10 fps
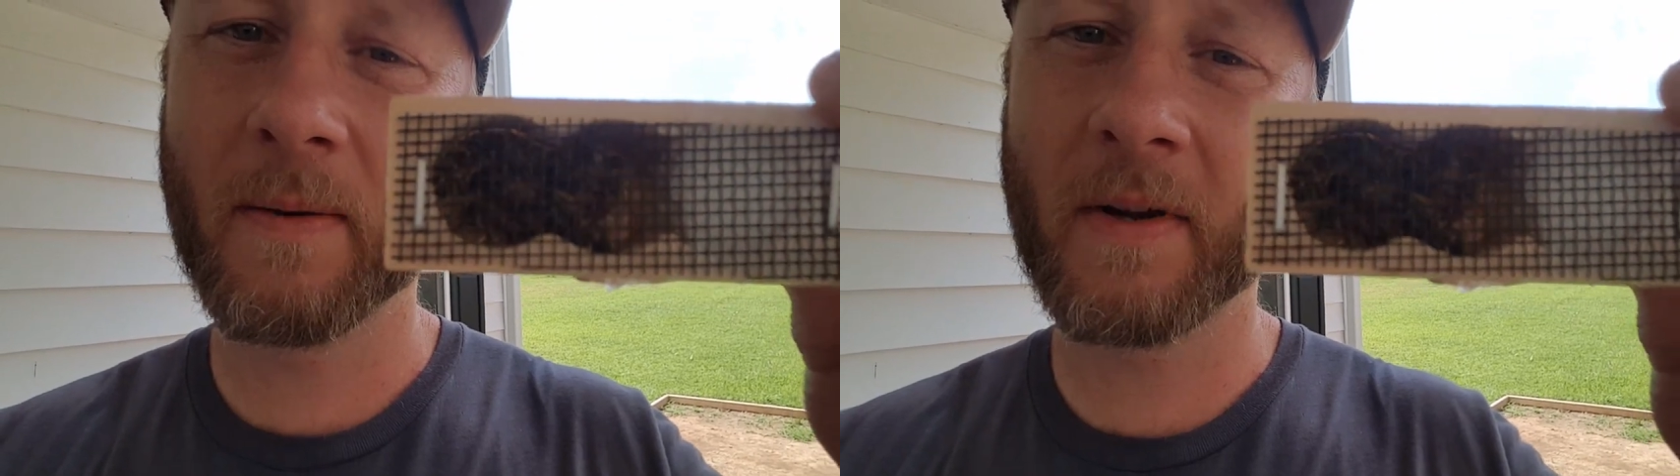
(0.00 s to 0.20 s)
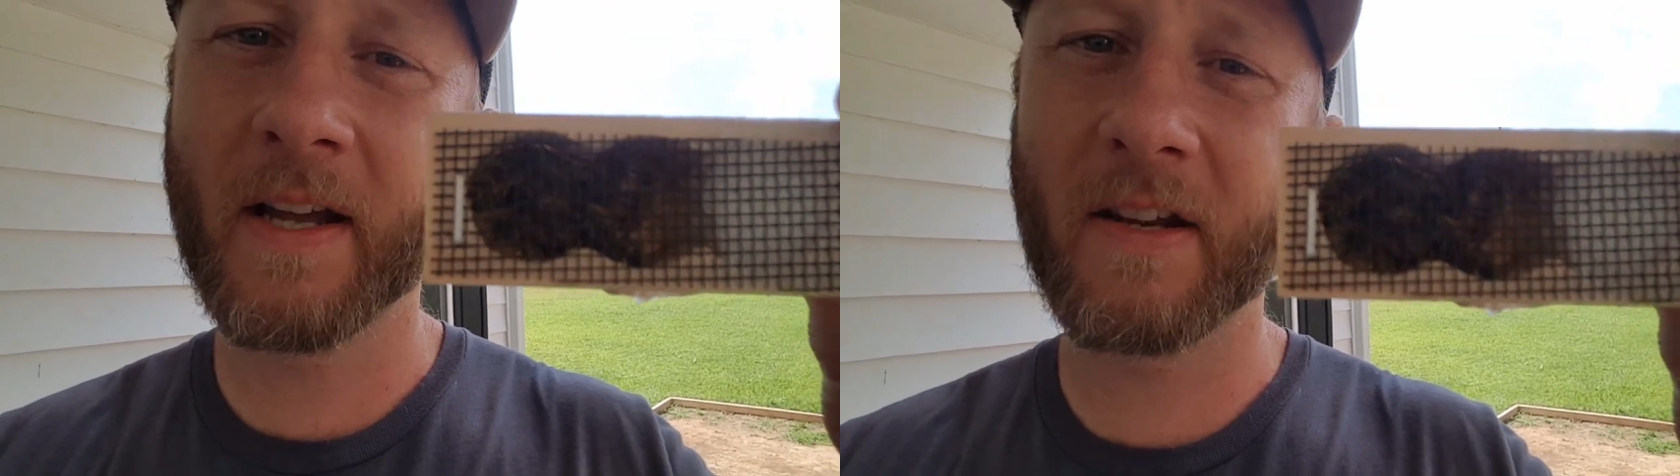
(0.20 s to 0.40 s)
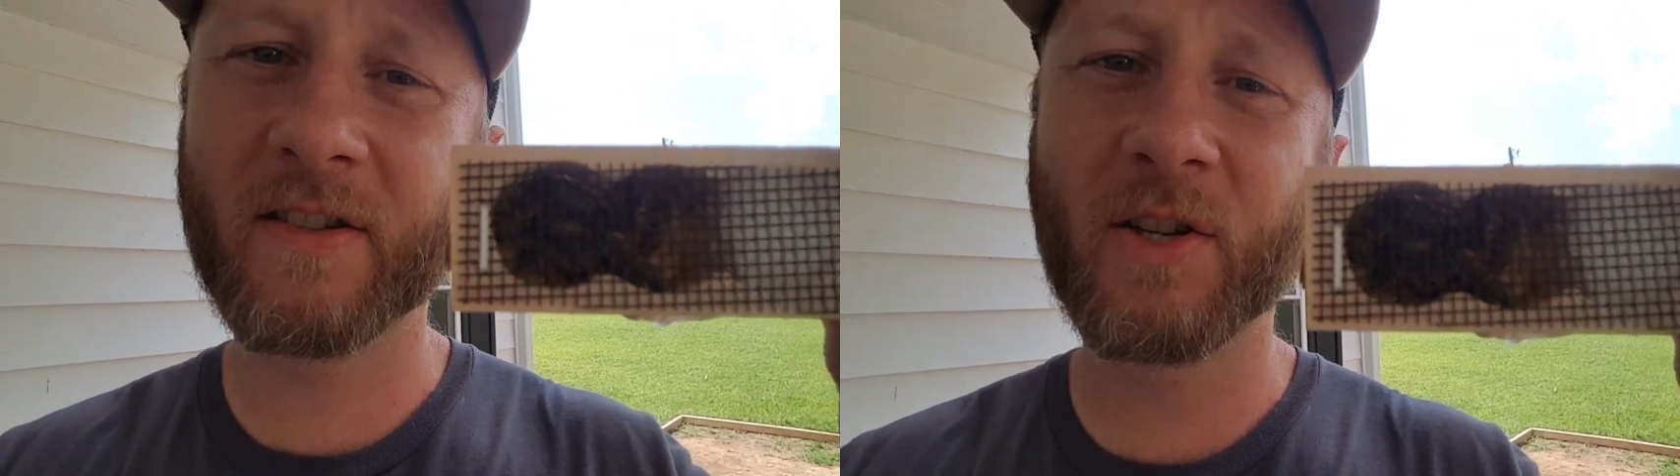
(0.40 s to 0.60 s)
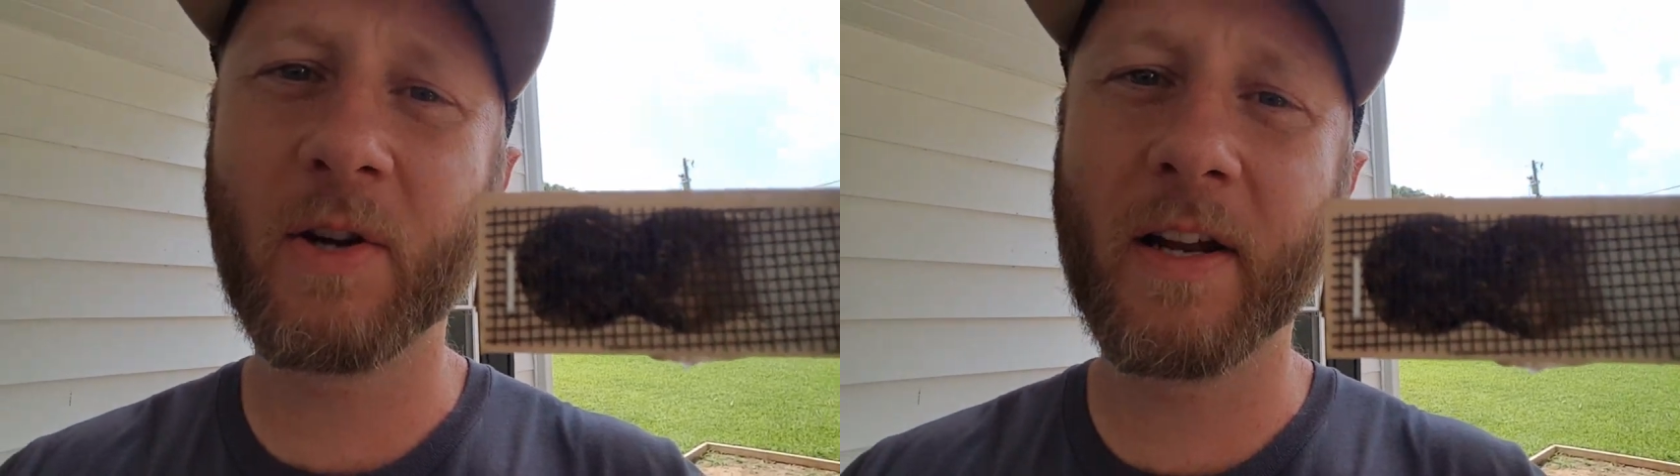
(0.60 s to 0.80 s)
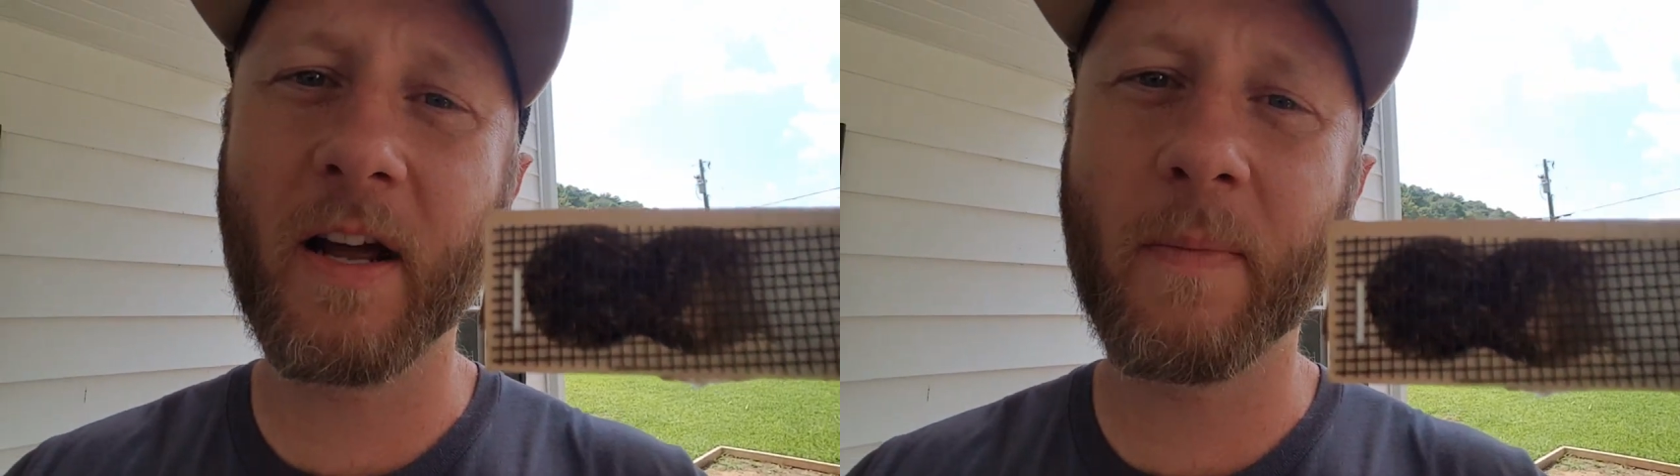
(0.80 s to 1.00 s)
I'm going to get
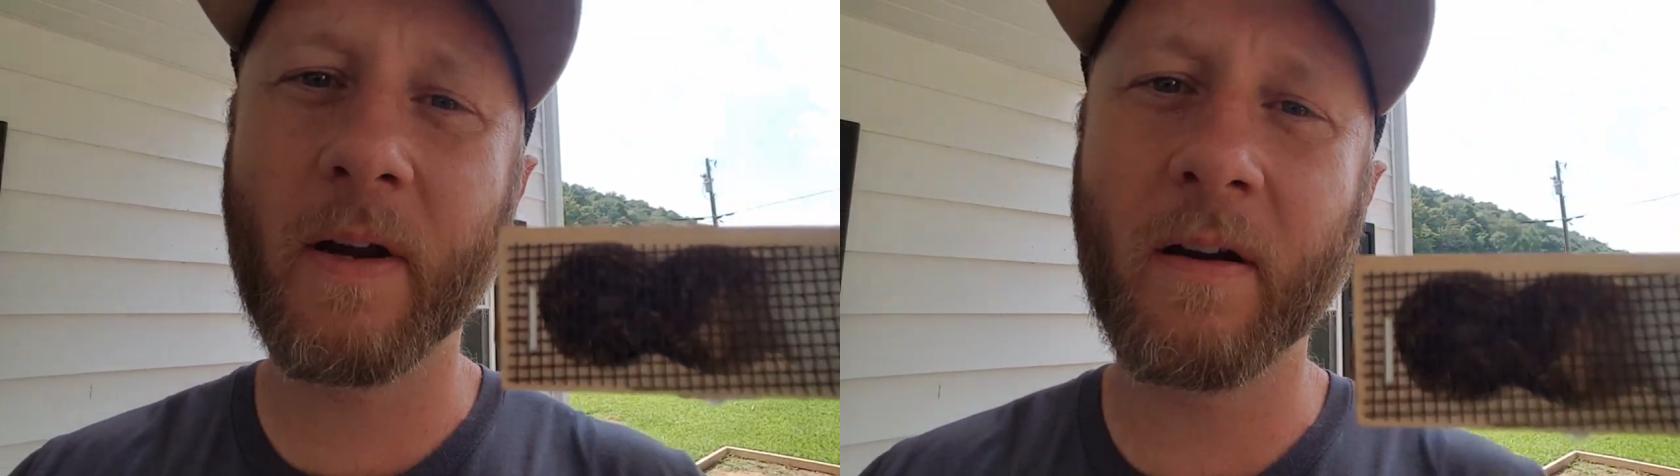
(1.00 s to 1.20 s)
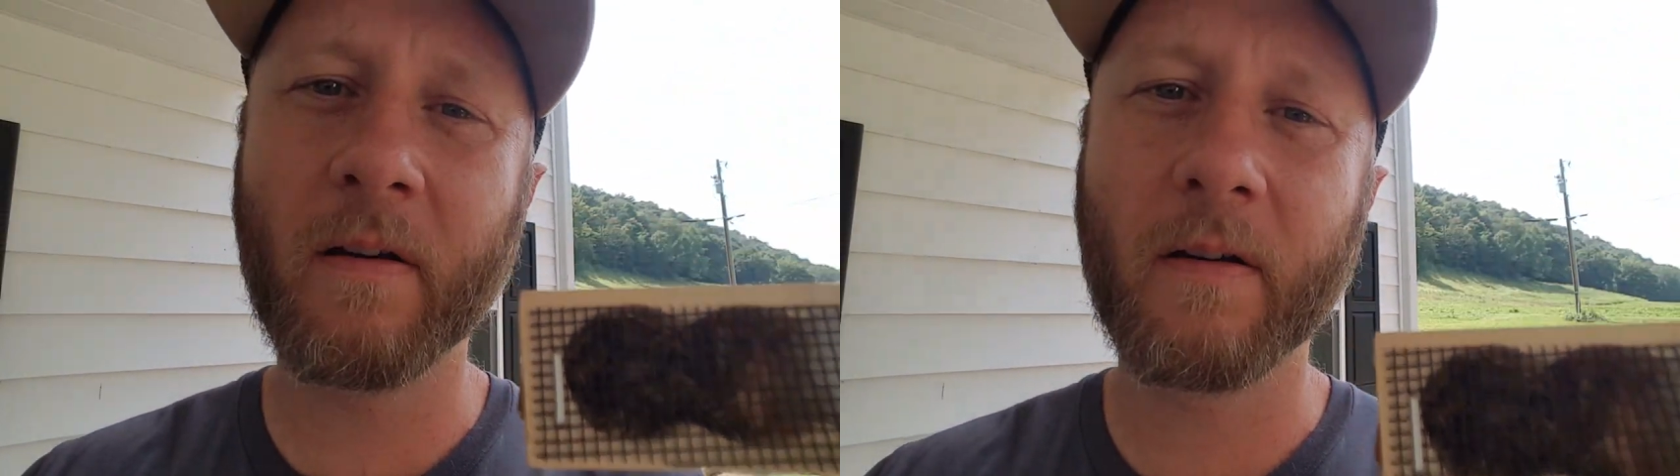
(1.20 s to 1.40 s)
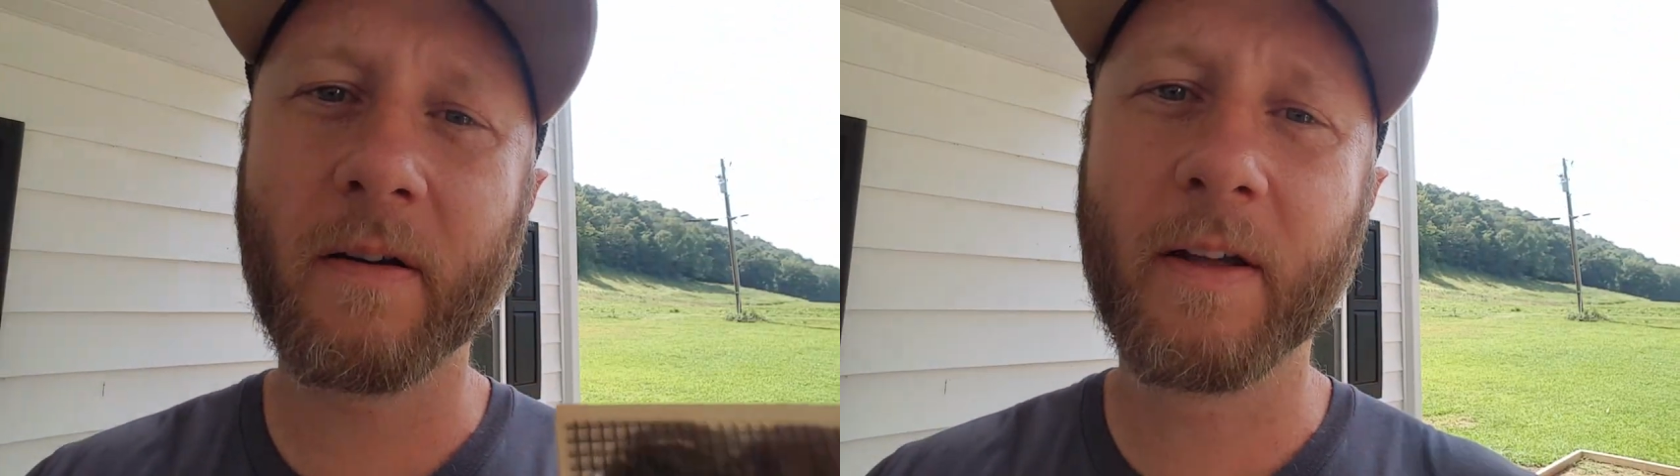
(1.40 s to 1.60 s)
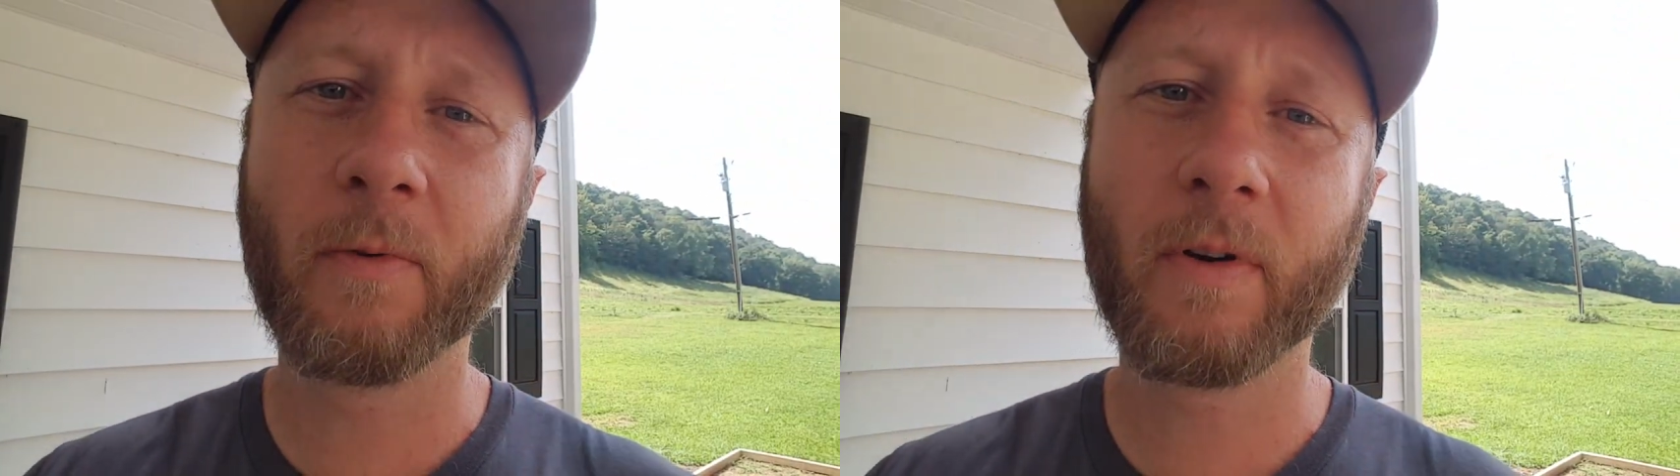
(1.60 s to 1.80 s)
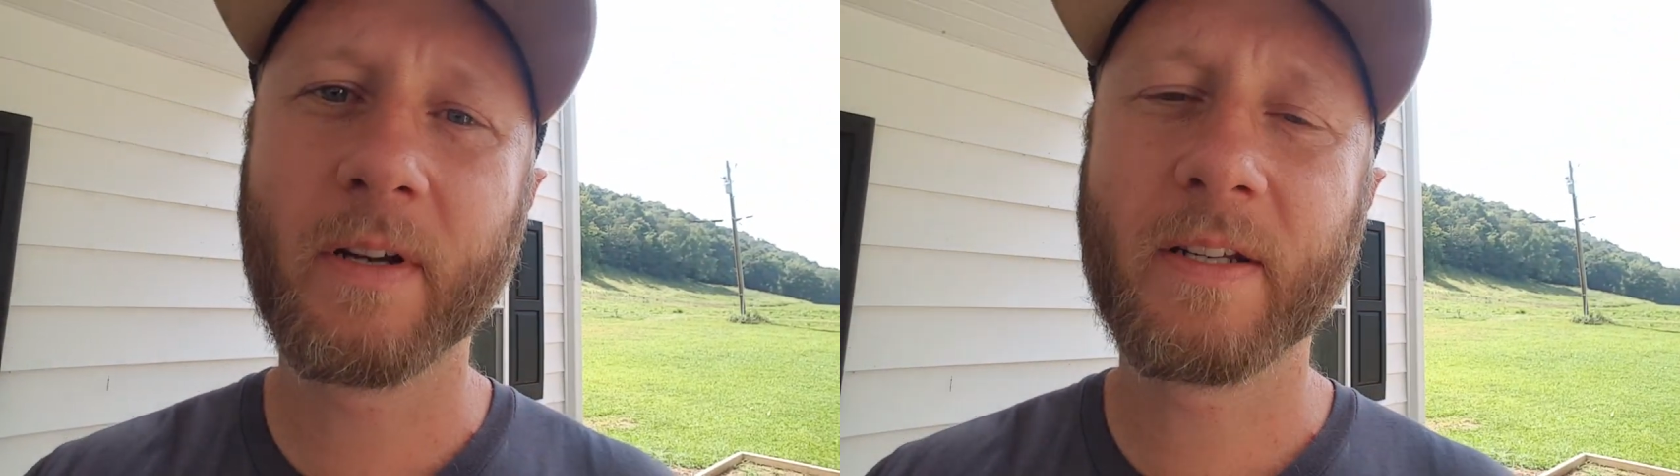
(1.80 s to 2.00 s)
suited up here, and
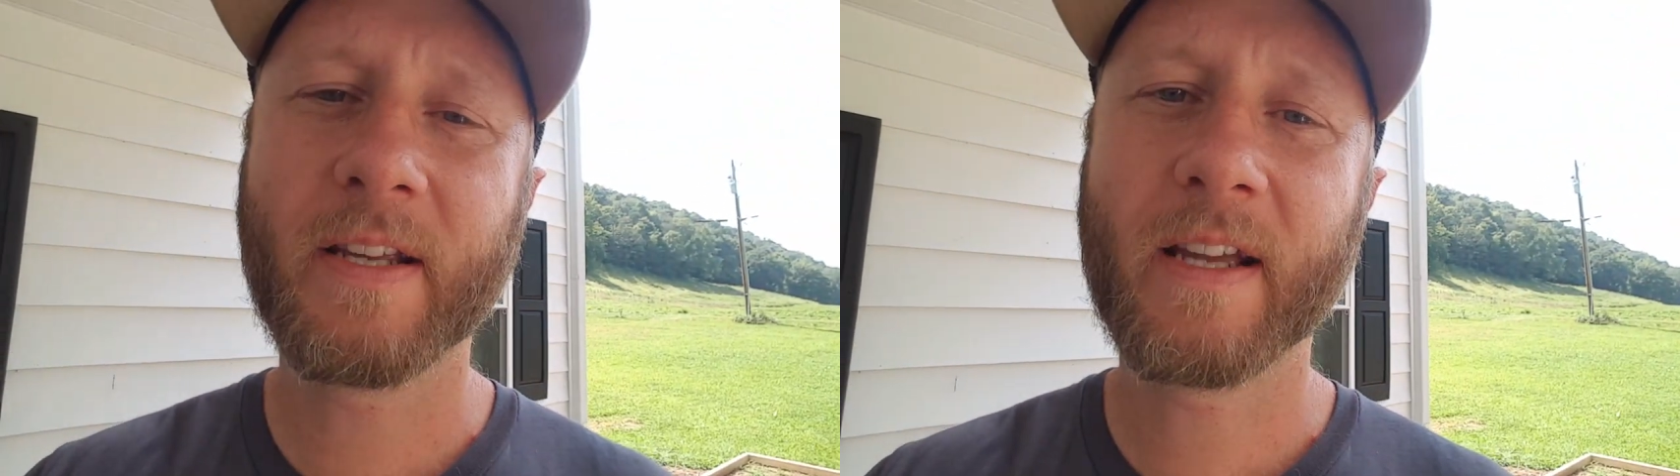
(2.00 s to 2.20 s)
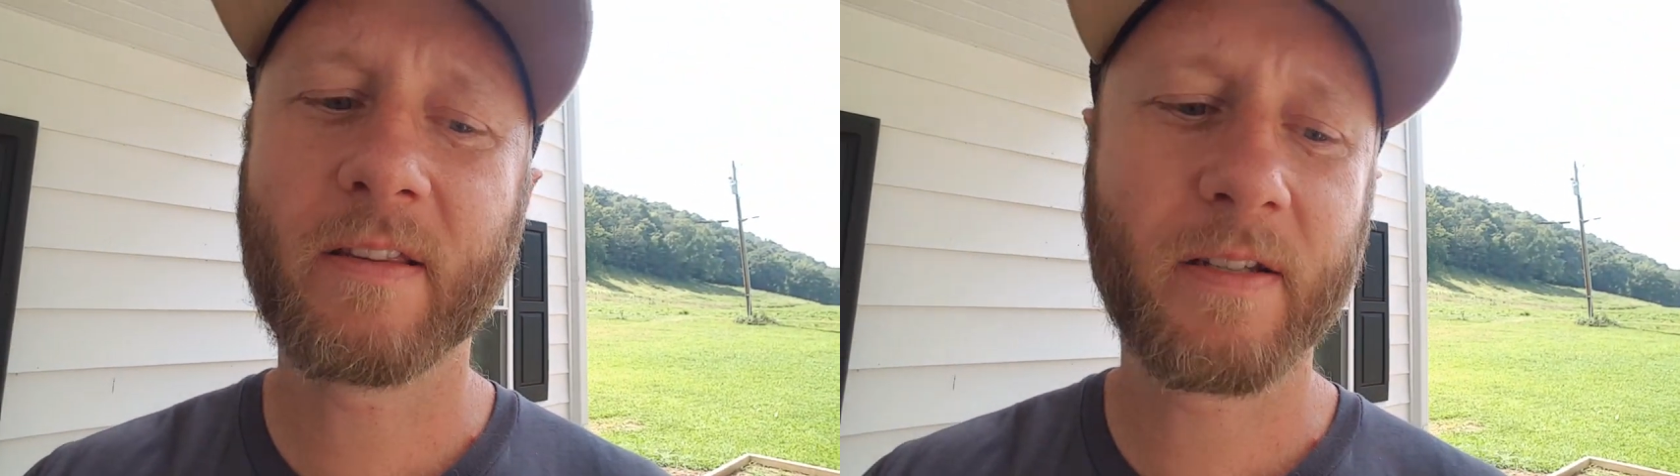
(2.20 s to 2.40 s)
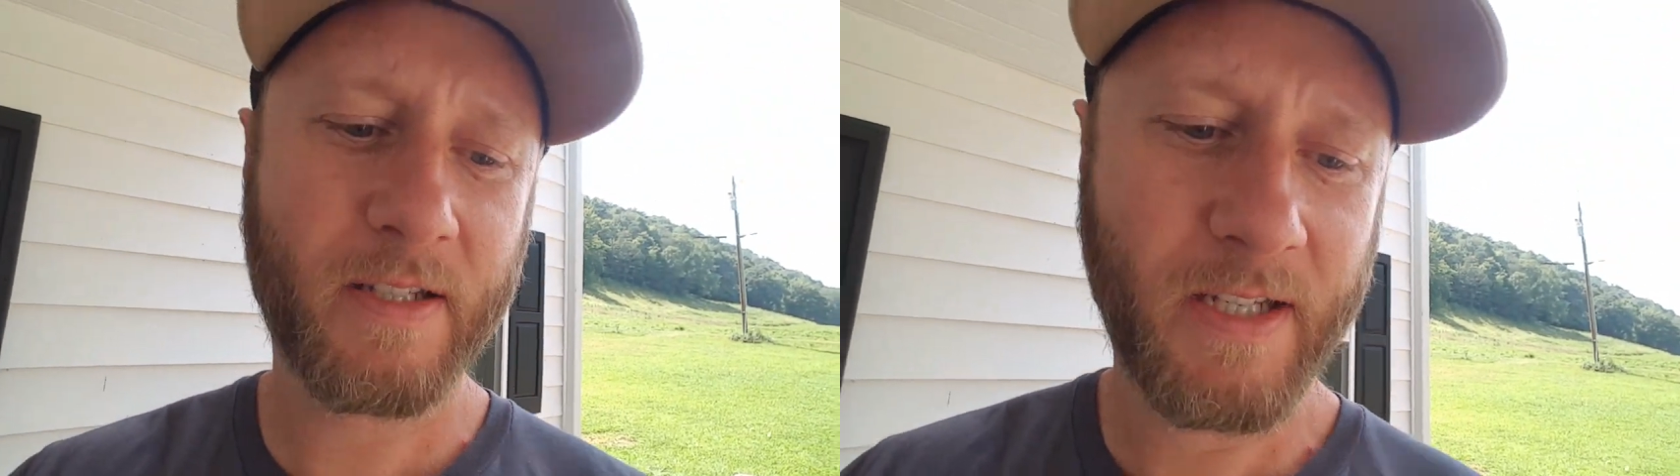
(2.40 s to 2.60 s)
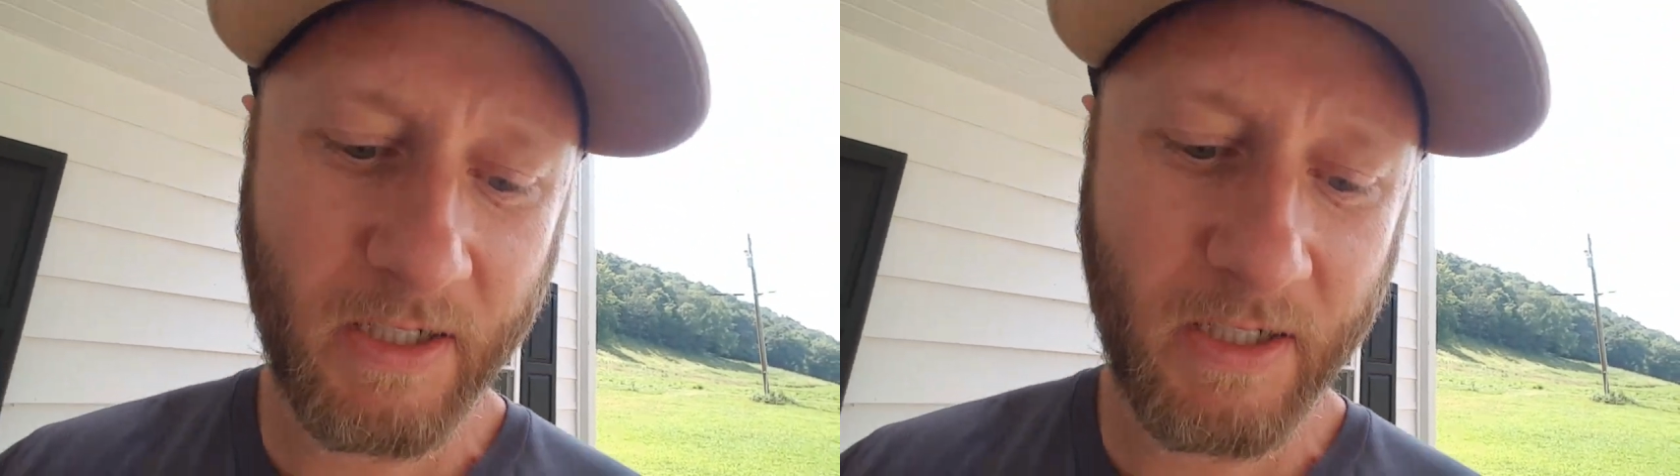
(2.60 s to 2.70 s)
we're going to take this...